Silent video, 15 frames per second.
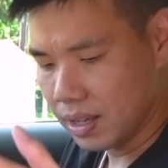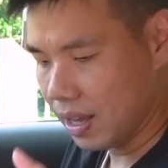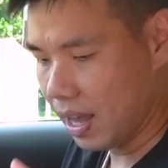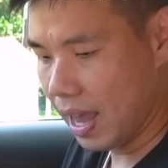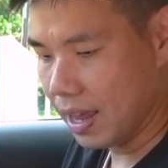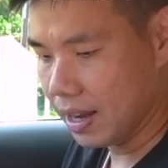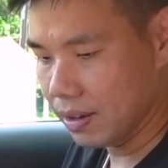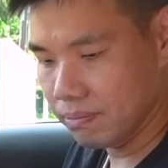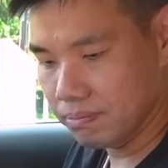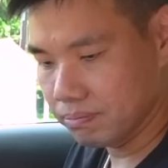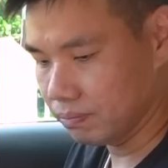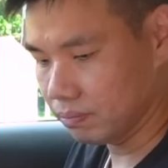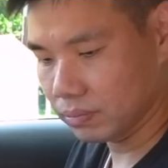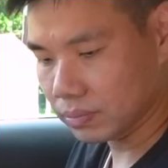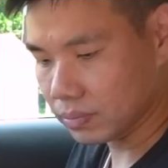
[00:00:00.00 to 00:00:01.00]
And
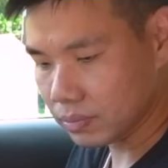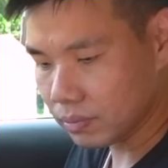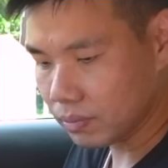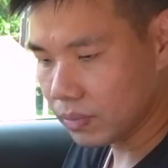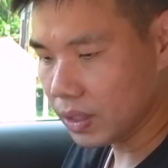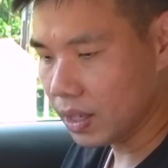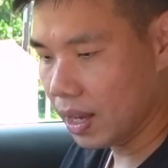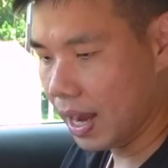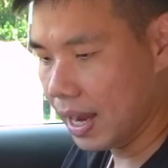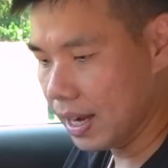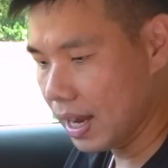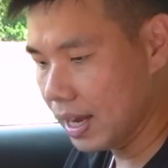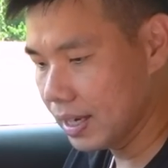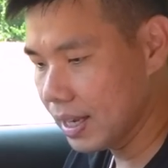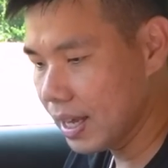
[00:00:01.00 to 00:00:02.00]

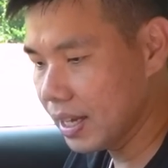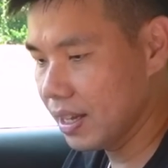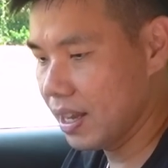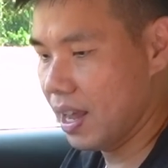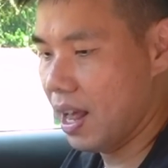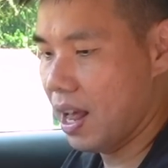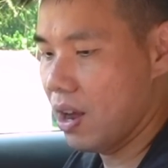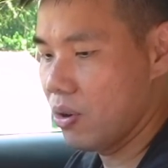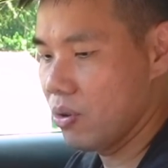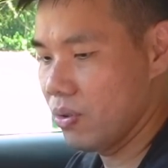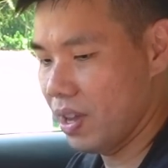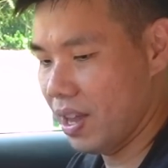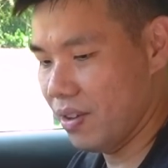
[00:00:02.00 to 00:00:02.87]
I like how